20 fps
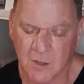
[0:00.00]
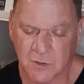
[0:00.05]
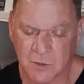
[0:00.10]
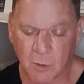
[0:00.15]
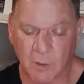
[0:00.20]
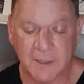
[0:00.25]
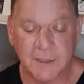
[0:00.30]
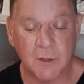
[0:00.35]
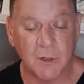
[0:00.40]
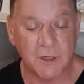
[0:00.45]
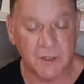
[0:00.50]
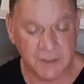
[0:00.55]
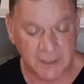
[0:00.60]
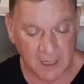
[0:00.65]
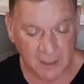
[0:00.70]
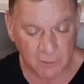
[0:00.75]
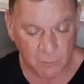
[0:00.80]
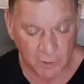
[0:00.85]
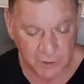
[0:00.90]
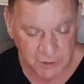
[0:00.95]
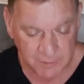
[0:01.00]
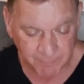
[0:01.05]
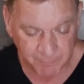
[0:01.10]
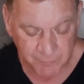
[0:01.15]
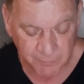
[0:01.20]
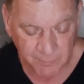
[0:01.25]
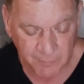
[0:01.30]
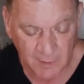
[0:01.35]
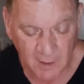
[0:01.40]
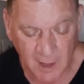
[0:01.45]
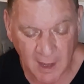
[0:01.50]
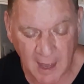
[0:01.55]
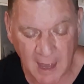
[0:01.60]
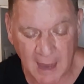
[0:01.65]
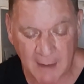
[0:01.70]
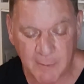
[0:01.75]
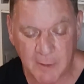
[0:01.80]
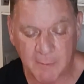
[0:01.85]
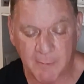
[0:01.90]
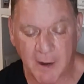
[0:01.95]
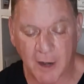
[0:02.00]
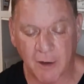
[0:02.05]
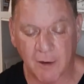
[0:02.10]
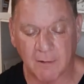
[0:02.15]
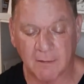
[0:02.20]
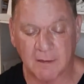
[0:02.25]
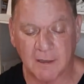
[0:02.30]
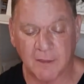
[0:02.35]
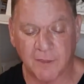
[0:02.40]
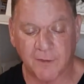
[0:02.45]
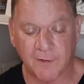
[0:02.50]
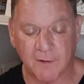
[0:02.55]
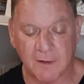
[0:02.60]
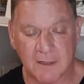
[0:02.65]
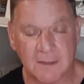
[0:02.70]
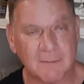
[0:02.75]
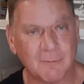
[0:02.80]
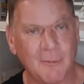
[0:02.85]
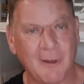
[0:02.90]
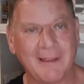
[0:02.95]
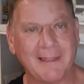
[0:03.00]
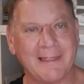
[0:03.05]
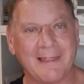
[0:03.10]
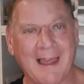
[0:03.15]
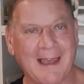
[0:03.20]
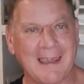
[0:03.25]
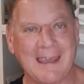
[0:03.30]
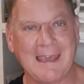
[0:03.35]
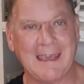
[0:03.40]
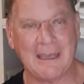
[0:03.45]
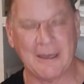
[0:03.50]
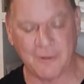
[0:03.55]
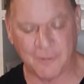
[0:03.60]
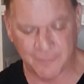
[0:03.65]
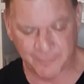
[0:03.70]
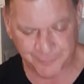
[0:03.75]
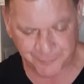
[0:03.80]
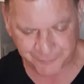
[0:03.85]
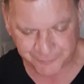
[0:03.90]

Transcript: So let's go to your second question. I'm in my early thirties. Well, lucky you.